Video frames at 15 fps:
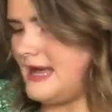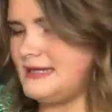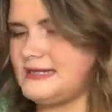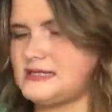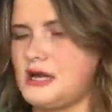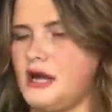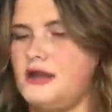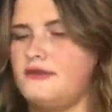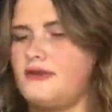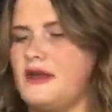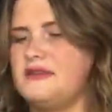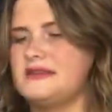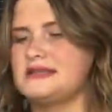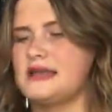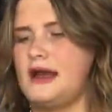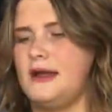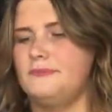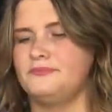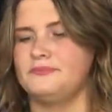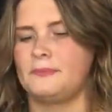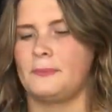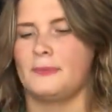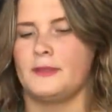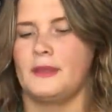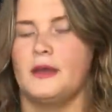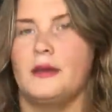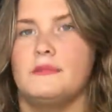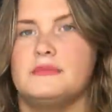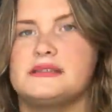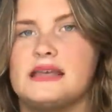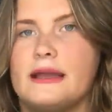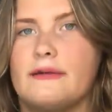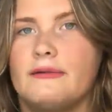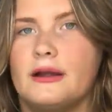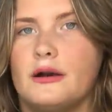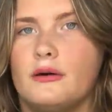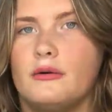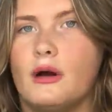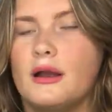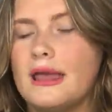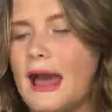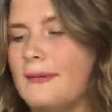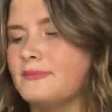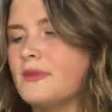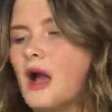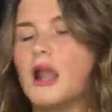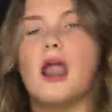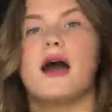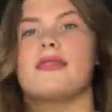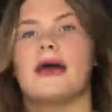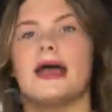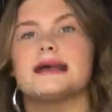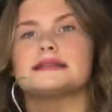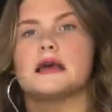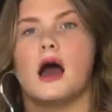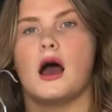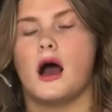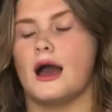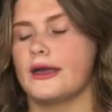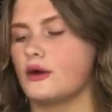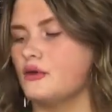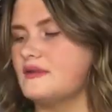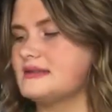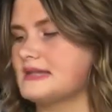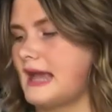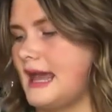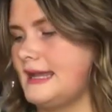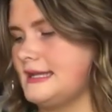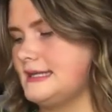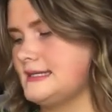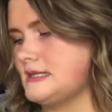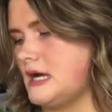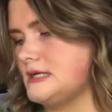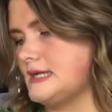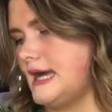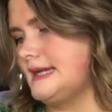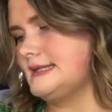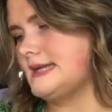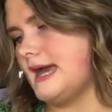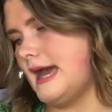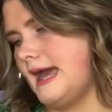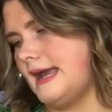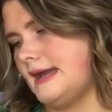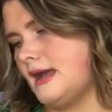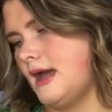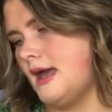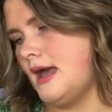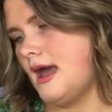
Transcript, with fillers: and it's kind of like this um, material. Yeah, I like this. I got this again in the size 18.